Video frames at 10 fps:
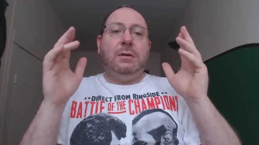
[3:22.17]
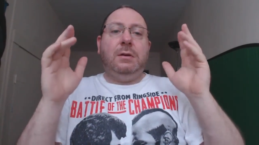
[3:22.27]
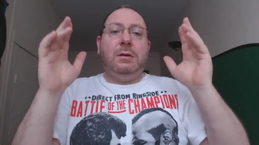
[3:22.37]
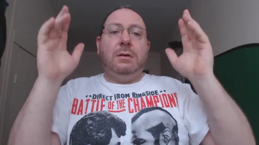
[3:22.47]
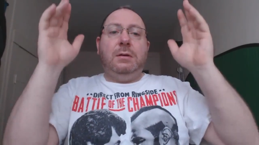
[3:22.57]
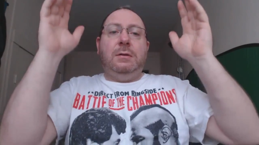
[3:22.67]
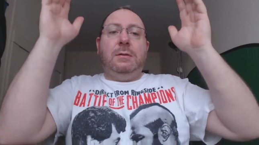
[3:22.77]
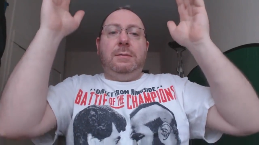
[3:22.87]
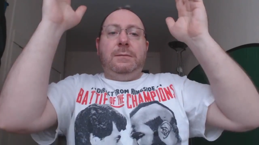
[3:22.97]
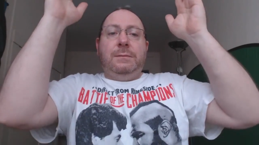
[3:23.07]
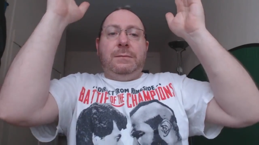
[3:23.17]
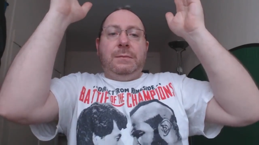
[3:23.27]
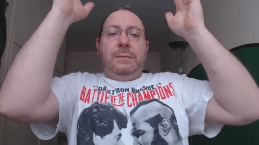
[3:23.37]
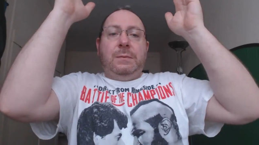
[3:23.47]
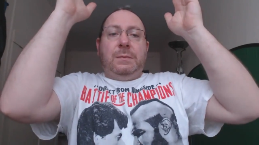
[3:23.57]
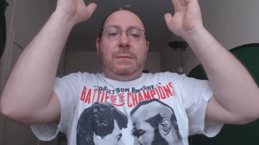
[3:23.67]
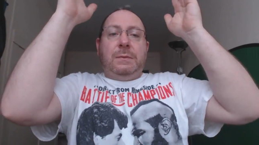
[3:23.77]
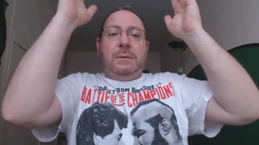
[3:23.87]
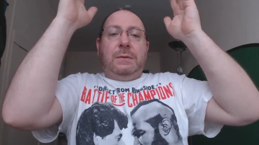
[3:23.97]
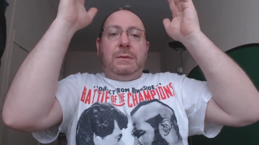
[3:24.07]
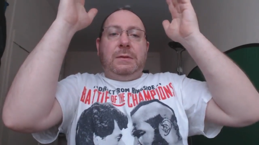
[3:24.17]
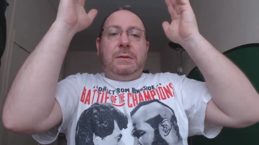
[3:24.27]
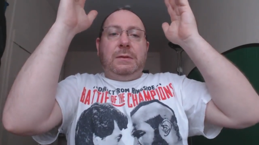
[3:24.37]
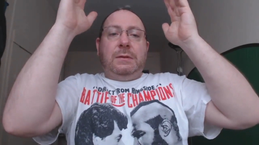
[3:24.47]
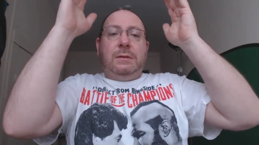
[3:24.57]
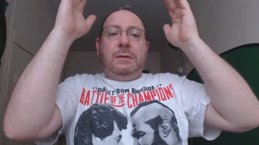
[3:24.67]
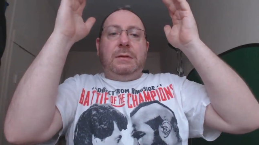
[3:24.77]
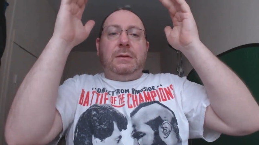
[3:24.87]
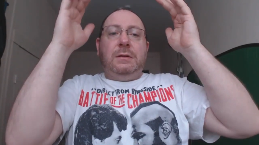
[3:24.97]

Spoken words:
[no speech]